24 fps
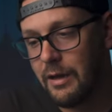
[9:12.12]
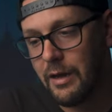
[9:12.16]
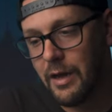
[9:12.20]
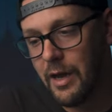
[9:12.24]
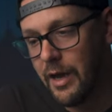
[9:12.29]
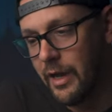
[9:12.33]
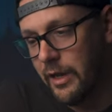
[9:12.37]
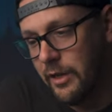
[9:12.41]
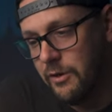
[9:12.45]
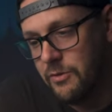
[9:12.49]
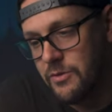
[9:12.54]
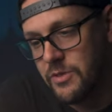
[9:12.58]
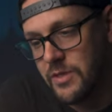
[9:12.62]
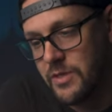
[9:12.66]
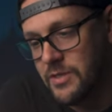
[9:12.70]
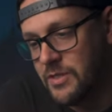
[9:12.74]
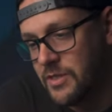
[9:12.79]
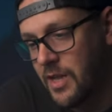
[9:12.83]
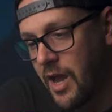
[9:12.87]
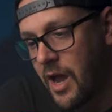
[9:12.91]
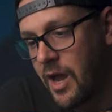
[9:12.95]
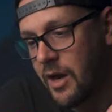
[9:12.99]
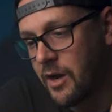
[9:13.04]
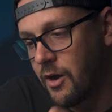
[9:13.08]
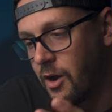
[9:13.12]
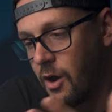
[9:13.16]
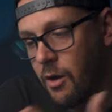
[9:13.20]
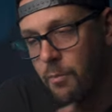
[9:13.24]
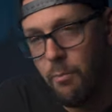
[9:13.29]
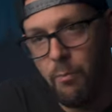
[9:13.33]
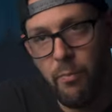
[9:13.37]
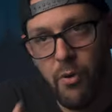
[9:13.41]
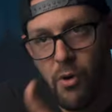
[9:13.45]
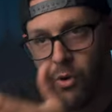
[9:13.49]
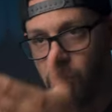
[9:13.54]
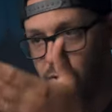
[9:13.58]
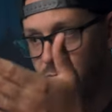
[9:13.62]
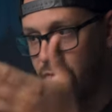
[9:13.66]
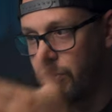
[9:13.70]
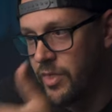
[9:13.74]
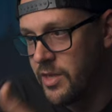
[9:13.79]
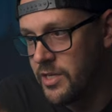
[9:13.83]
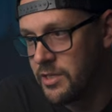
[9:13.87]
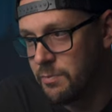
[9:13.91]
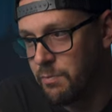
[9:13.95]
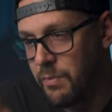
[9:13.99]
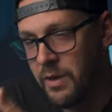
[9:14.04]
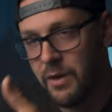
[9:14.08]
I use the stock on both
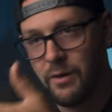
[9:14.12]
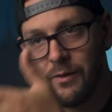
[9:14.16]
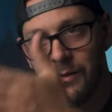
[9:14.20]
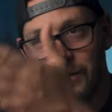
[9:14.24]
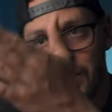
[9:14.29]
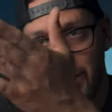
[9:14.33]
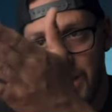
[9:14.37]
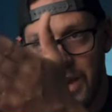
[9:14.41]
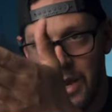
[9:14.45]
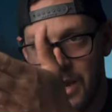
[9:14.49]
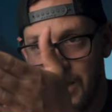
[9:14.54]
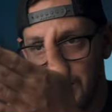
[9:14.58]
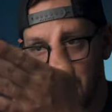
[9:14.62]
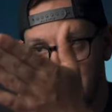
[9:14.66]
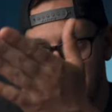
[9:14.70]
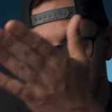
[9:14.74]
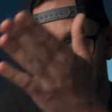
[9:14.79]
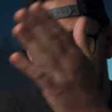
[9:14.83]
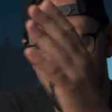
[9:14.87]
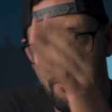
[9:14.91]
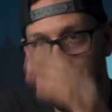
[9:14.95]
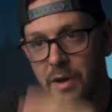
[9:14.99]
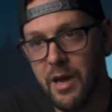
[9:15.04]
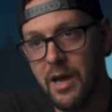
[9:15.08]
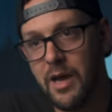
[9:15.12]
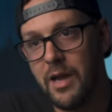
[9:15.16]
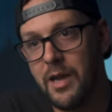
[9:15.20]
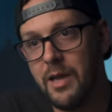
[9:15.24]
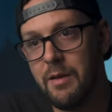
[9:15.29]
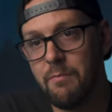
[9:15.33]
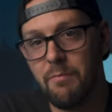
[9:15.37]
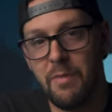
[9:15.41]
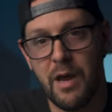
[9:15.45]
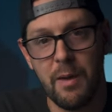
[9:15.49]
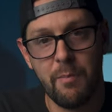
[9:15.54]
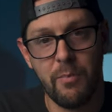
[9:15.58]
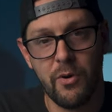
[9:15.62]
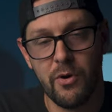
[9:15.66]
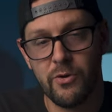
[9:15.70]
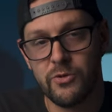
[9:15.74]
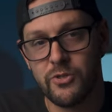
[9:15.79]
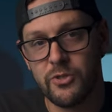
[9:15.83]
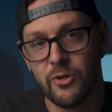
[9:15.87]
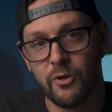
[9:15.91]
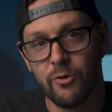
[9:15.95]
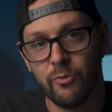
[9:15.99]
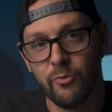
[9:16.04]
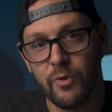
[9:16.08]
this build and my
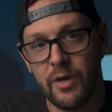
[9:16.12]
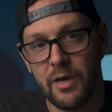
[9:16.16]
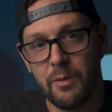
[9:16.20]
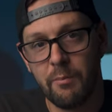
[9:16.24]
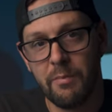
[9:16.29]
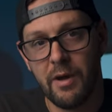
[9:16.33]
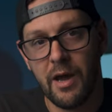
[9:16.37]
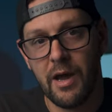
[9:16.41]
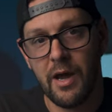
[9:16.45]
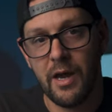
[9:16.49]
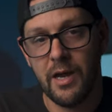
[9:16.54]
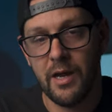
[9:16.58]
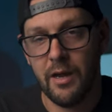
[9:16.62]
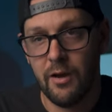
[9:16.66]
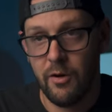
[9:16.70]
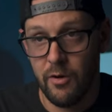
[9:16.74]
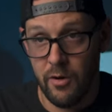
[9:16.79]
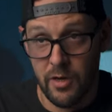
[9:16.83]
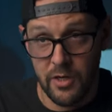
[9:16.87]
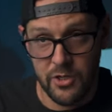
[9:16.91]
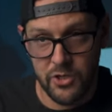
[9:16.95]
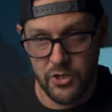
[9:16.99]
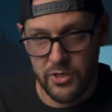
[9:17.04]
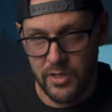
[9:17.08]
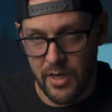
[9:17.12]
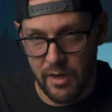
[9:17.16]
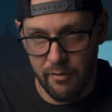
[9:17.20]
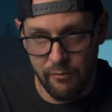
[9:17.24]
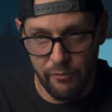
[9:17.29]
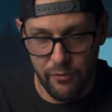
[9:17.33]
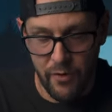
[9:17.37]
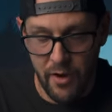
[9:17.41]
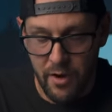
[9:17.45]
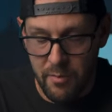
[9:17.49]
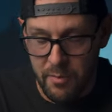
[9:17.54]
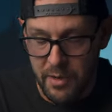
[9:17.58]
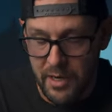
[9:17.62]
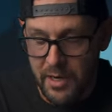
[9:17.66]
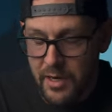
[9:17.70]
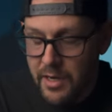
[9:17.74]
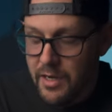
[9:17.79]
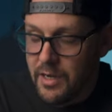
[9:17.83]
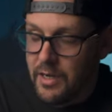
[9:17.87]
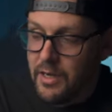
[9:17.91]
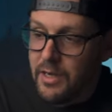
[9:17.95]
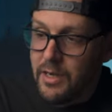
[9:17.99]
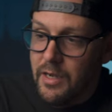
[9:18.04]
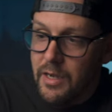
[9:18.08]
personal rig behind, or I should say in front of me.
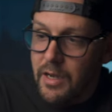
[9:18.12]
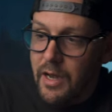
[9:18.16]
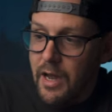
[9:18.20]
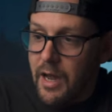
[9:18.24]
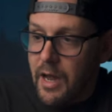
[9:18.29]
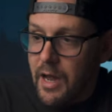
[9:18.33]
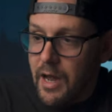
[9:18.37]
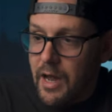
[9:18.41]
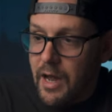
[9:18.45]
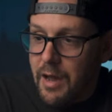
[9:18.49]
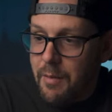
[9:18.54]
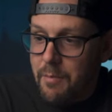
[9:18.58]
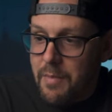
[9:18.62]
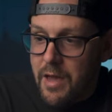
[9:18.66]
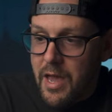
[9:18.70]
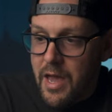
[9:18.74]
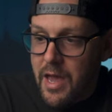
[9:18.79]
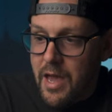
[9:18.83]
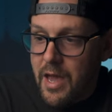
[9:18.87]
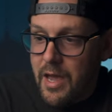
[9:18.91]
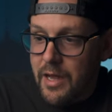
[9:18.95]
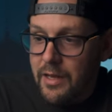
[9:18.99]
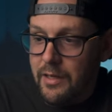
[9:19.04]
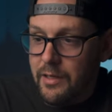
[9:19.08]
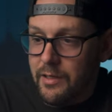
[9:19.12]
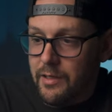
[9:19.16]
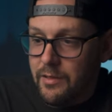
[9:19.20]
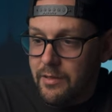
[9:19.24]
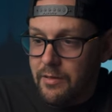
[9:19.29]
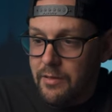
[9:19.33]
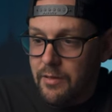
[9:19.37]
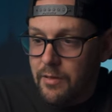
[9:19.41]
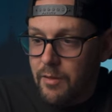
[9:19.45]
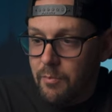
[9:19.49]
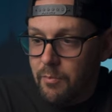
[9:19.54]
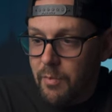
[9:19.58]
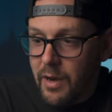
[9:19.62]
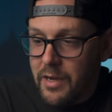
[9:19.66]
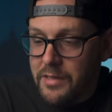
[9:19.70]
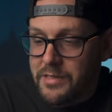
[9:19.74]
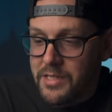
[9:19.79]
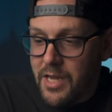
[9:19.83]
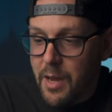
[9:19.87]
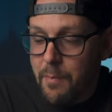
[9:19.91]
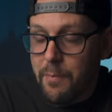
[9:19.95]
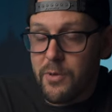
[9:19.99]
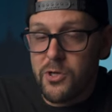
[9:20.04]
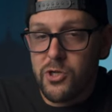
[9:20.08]
And my
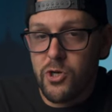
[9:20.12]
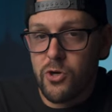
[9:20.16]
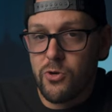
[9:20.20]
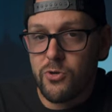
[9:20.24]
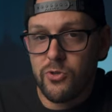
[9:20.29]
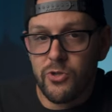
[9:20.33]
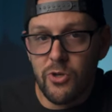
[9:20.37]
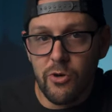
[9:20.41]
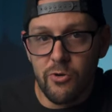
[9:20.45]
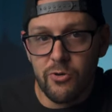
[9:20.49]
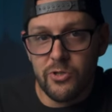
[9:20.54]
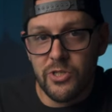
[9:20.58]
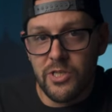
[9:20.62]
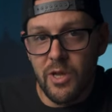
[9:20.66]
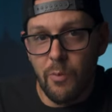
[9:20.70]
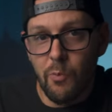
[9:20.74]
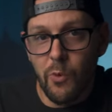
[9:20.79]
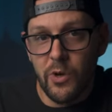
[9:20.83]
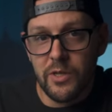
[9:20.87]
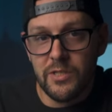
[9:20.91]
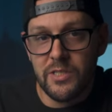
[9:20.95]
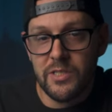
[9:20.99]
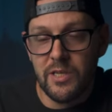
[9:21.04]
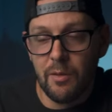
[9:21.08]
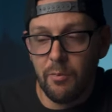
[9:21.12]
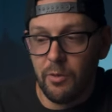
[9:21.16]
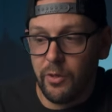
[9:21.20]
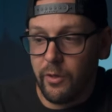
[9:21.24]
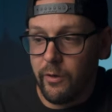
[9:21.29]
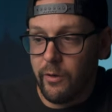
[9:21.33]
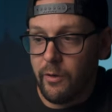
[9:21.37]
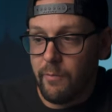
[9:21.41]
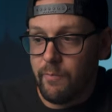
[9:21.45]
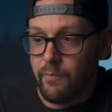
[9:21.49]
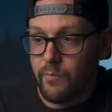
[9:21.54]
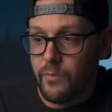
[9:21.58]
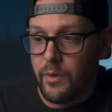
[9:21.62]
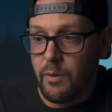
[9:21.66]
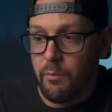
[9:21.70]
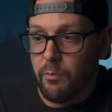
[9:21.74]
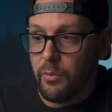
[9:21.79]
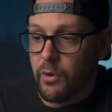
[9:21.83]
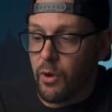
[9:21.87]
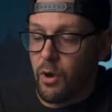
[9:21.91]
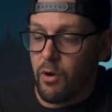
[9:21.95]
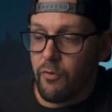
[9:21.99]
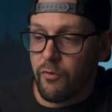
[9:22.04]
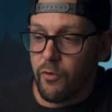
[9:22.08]
temperatures are somewhat similar.
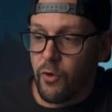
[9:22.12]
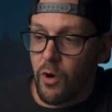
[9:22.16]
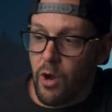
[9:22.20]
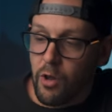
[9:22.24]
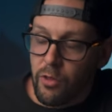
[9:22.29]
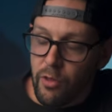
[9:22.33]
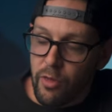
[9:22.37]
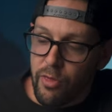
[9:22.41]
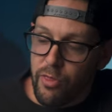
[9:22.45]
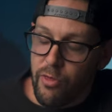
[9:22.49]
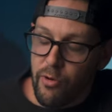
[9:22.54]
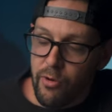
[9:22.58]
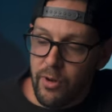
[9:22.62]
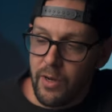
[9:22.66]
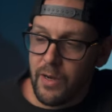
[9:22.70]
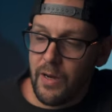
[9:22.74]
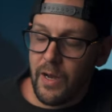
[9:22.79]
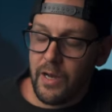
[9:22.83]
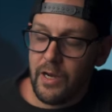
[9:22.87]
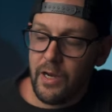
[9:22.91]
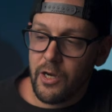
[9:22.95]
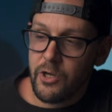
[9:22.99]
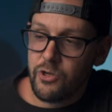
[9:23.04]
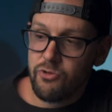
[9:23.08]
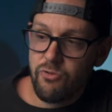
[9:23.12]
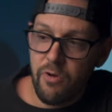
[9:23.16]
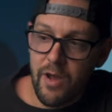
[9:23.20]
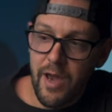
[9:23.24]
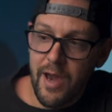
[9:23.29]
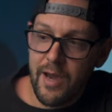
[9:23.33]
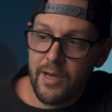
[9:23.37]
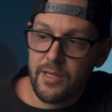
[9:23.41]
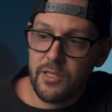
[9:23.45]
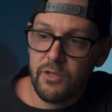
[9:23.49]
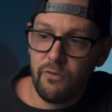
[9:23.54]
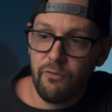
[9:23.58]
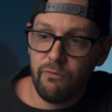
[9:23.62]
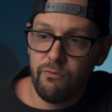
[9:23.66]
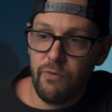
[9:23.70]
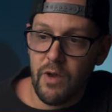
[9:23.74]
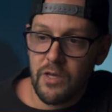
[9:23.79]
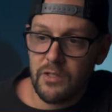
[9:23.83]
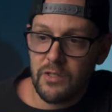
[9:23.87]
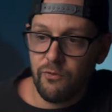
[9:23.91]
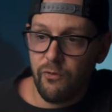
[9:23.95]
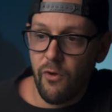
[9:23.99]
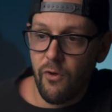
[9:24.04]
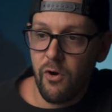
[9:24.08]
But overall, the 3900X,
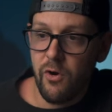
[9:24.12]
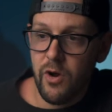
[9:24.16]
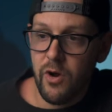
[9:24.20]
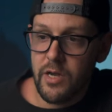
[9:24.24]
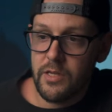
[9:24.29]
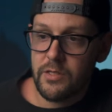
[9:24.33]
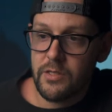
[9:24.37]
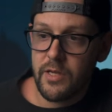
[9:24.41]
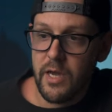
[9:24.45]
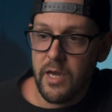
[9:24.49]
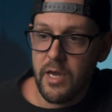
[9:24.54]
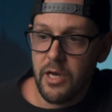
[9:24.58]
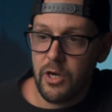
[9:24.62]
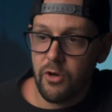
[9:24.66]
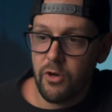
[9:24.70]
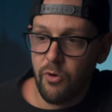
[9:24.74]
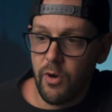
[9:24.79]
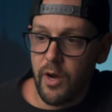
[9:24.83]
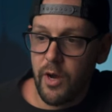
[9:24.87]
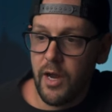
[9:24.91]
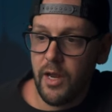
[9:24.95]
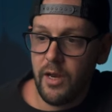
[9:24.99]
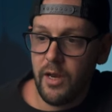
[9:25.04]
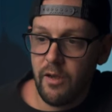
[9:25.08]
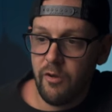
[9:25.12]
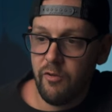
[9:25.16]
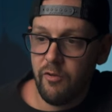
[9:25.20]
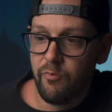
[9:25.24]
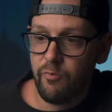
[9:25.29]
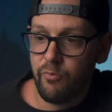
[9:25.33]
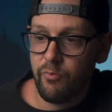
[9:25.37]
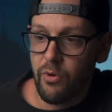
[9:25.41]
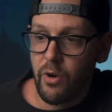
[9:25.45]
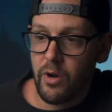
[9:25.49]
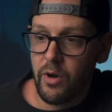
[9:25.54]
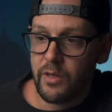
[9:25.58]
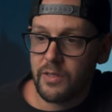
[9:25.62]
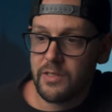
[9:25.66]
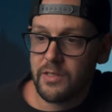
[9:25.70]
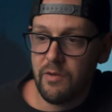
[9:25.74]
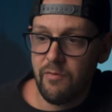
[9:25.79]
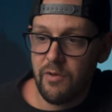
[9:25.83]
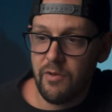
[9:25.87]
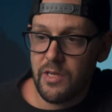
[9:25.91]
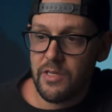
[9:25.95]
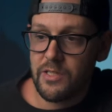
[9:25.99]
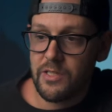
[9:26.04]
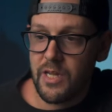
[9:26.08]
as far as a creative
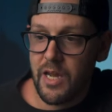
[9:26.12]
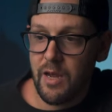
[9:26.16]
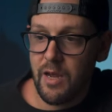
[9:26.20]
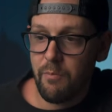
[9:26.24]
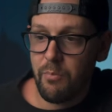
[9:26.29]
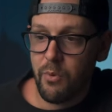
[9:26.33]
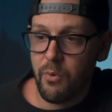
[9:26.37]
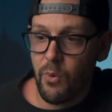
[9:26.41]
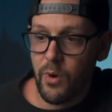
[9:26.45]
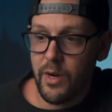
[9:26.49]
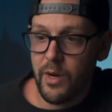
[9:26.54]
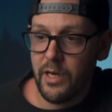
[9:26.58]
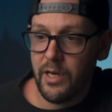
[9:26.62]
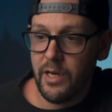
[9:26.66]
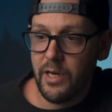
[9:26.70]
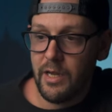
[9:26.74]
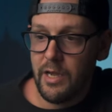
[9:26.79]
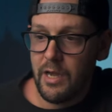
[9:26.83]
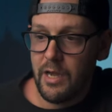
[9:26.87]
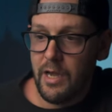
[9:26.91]
productivity standpoint,